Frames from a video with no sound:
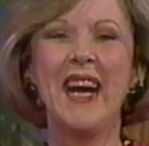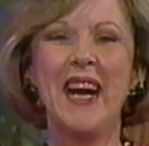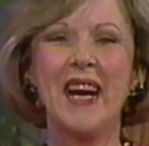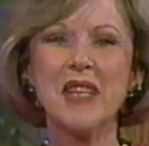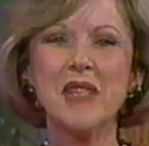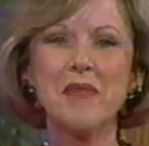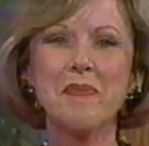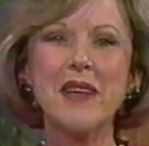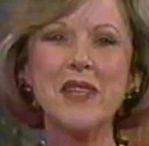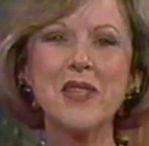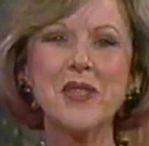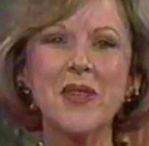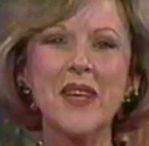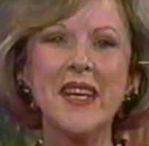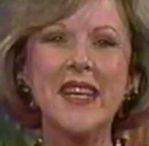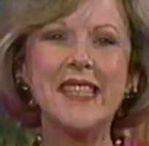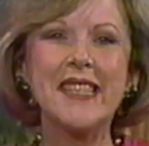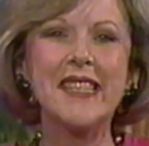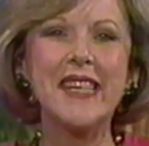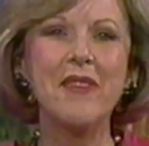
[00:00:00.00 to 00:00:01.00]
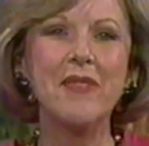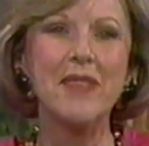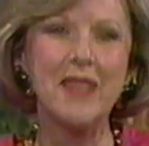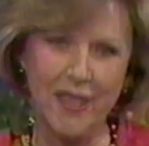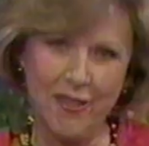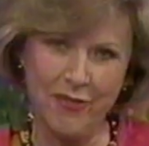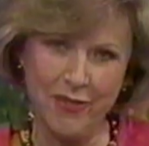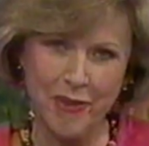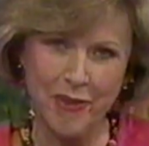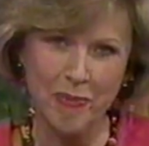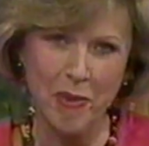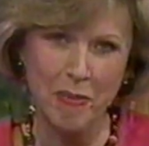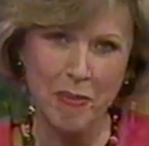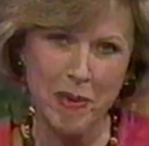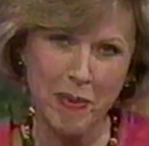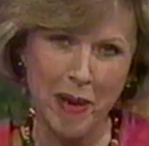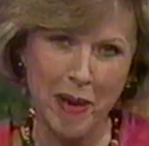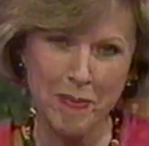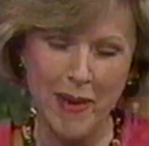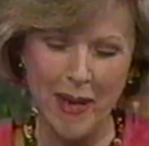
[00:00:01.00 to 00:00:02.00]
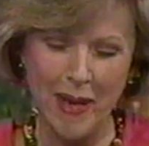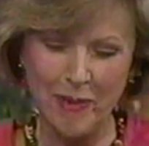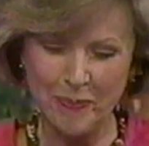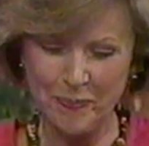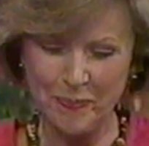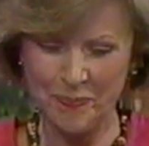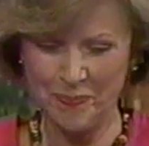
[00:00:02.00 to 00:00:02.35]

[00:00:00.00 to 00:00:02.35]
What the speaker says: Our special guest, David Gifford. We'll be right back.